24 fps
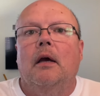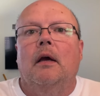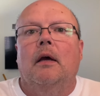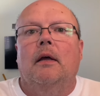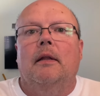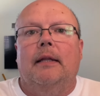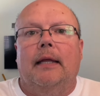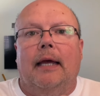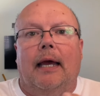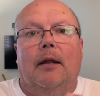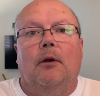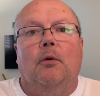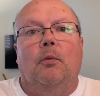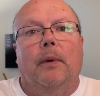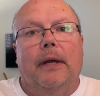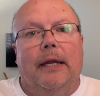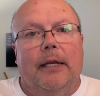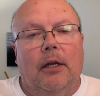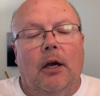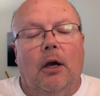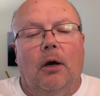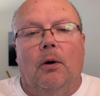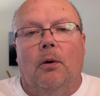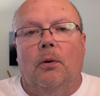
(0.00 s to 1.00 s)
that we
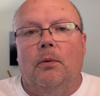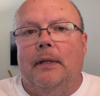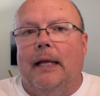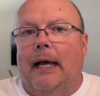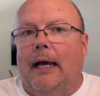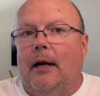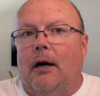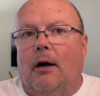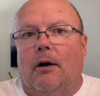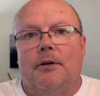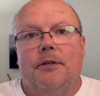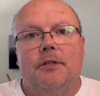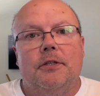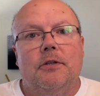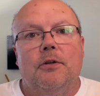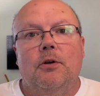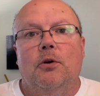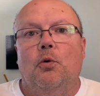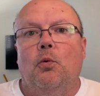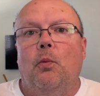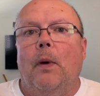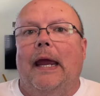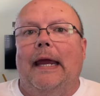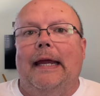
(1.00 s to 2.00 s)
know that are
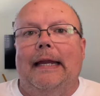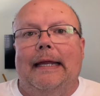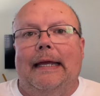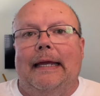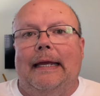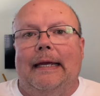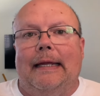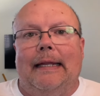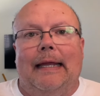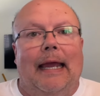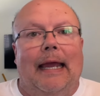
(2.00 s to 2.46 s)
still waiting and they